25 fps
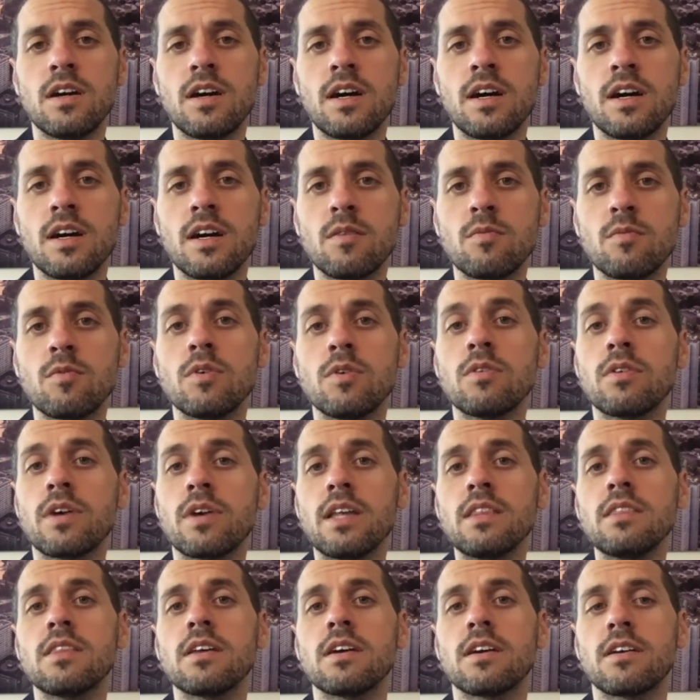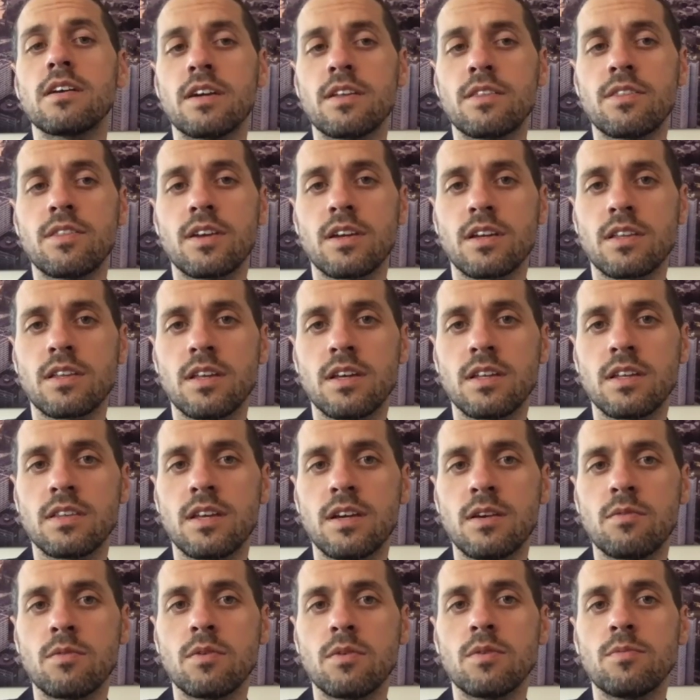Um, will get there. I think that
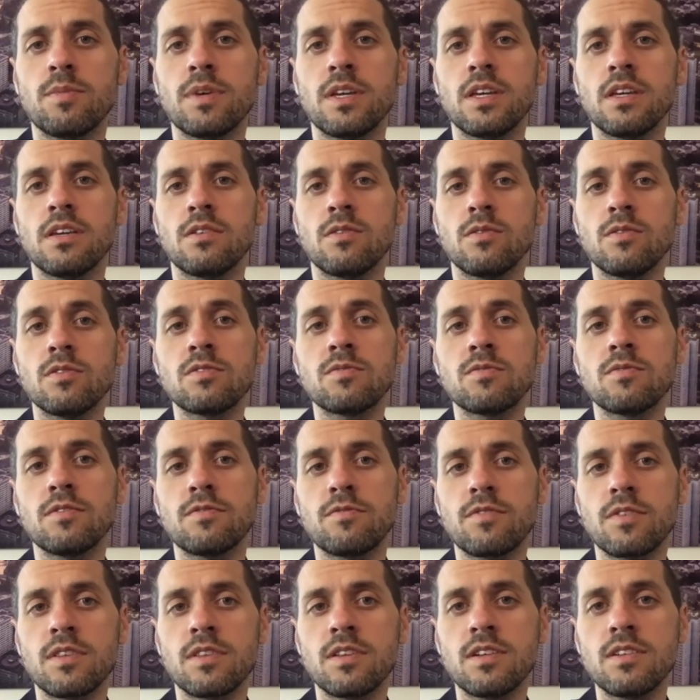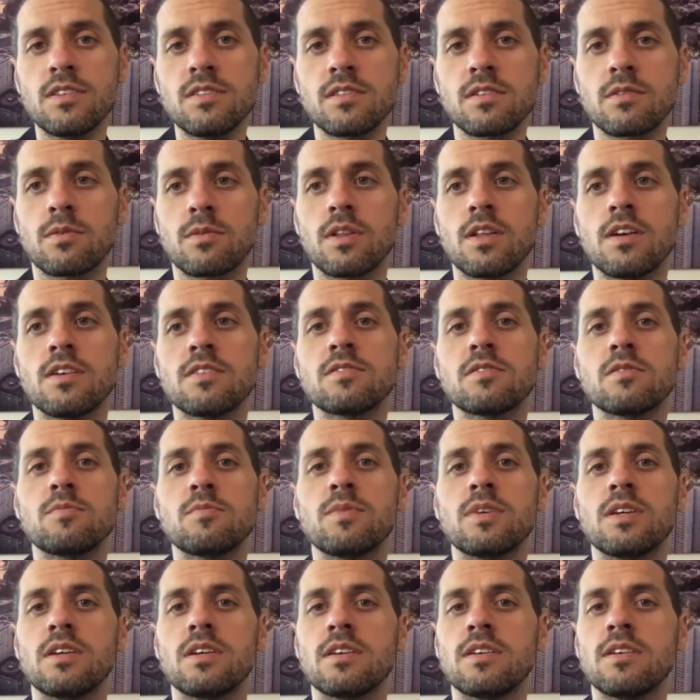they will be useful for this. There will also
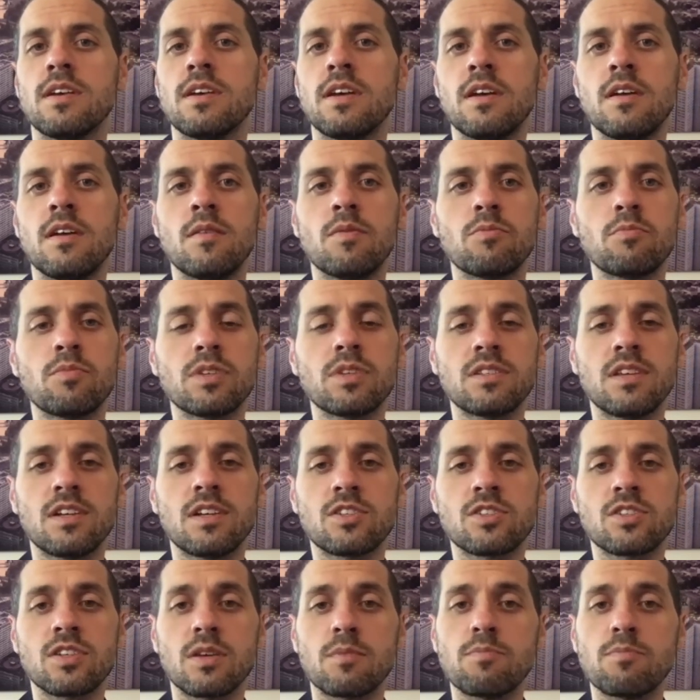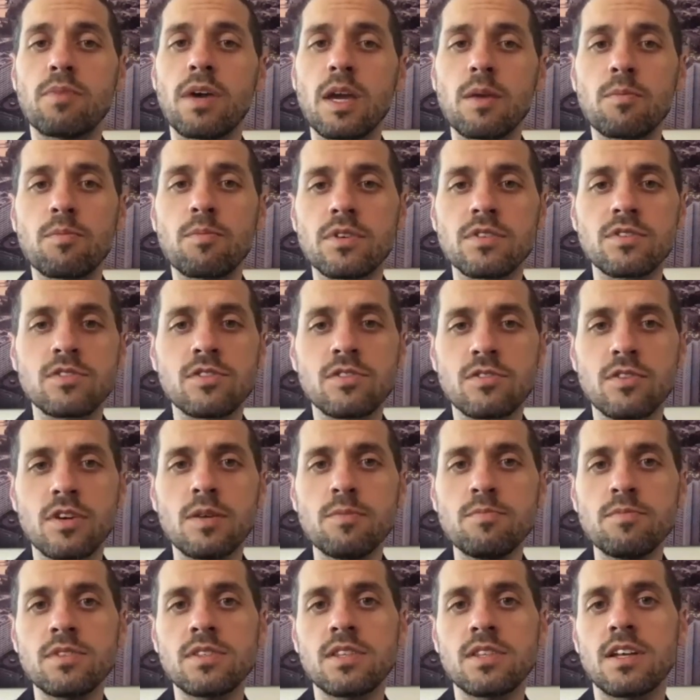be potentially paper
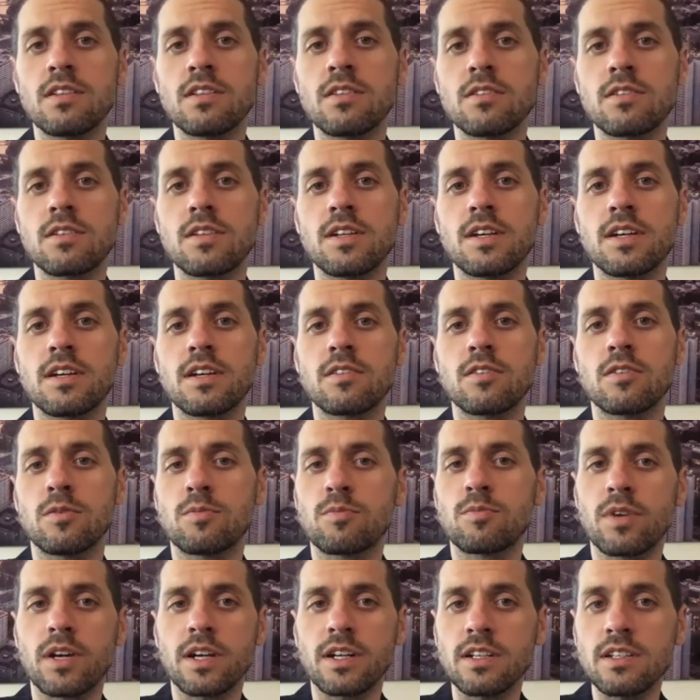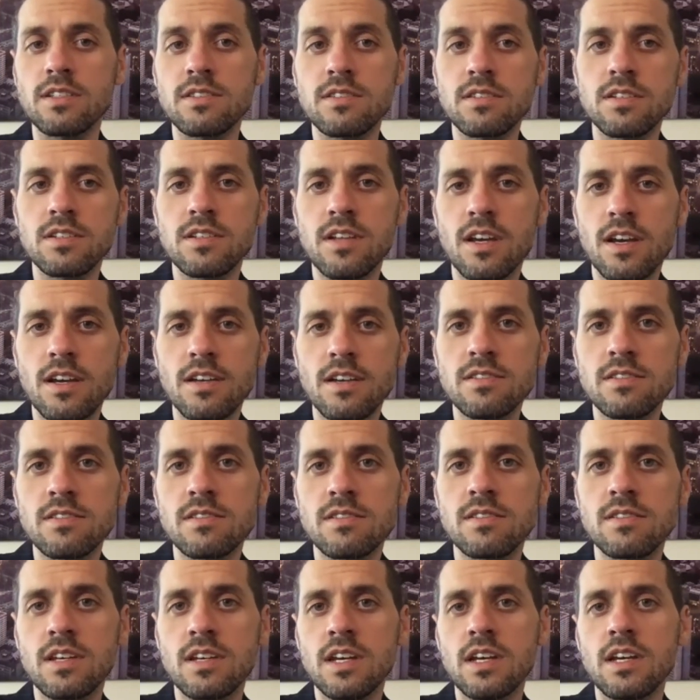strips that look like little pregnancy
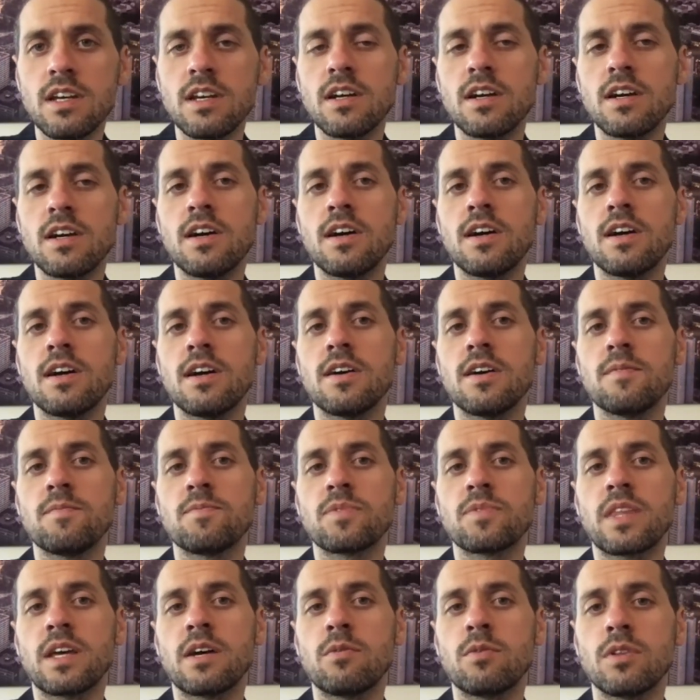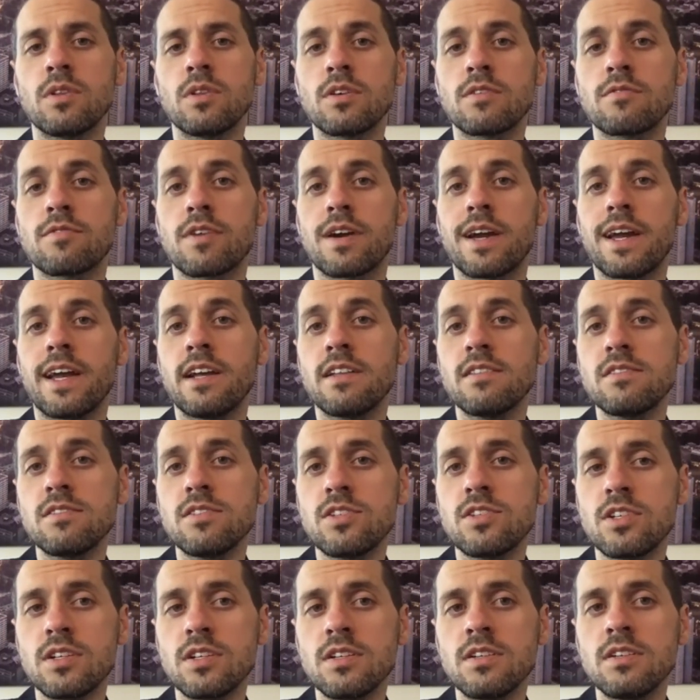tests uh, that will look for
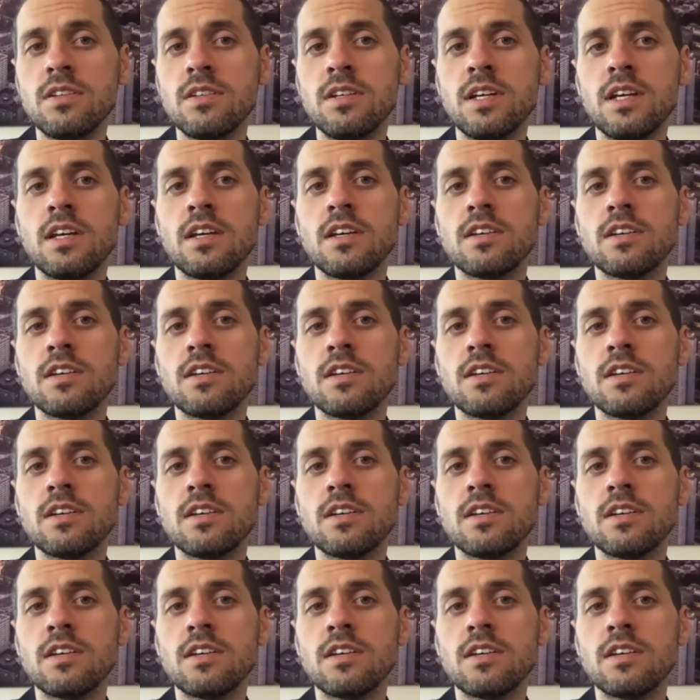antigen.